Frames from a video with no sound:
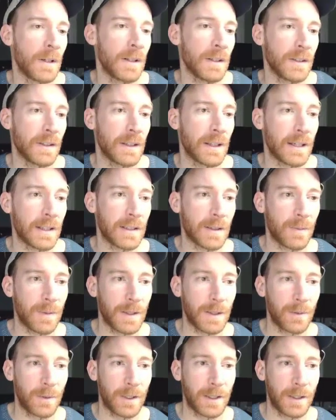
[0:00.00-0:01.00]
want to select
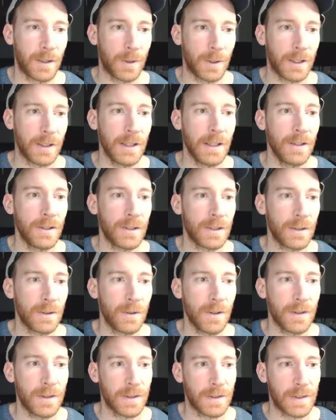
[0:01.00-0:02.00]
something really quickly, just go
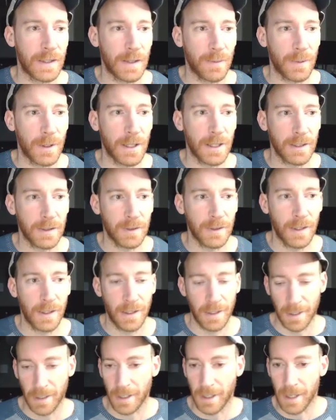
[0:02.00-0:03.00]
to this name box
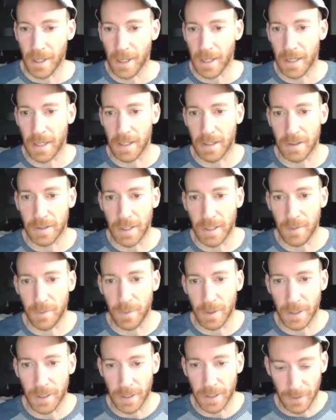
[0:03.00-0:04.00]
and
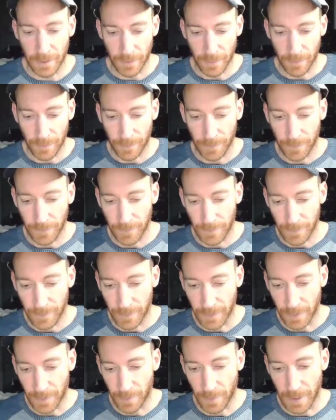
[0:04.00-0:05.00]
type in
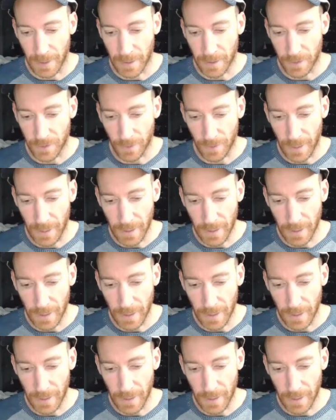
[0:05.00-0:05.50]
the range. So